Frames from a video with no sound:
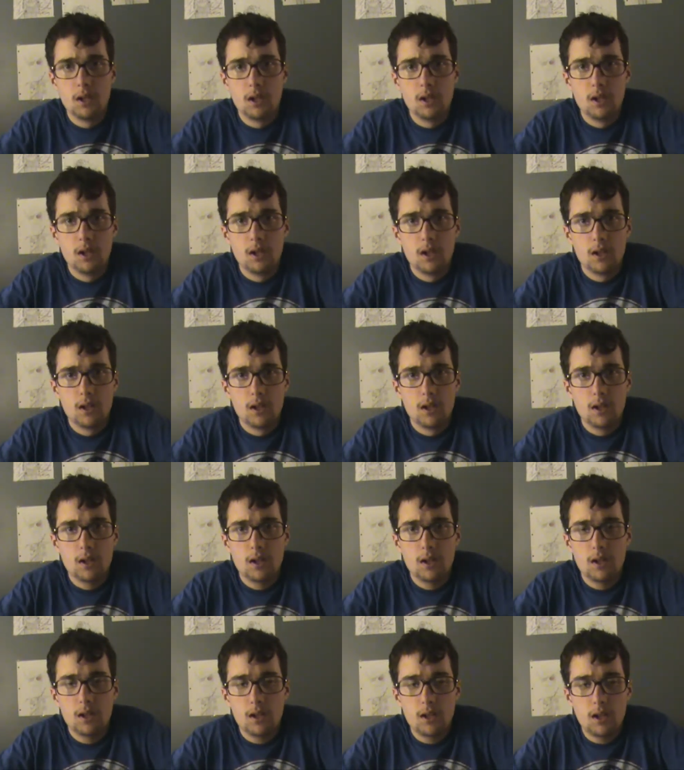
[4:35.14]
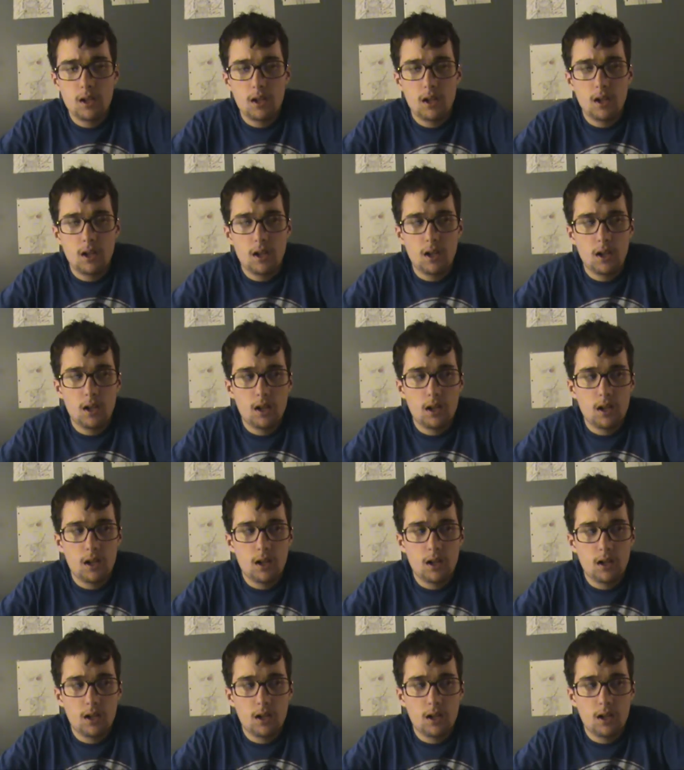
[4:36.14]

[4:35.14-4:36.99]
[no speech]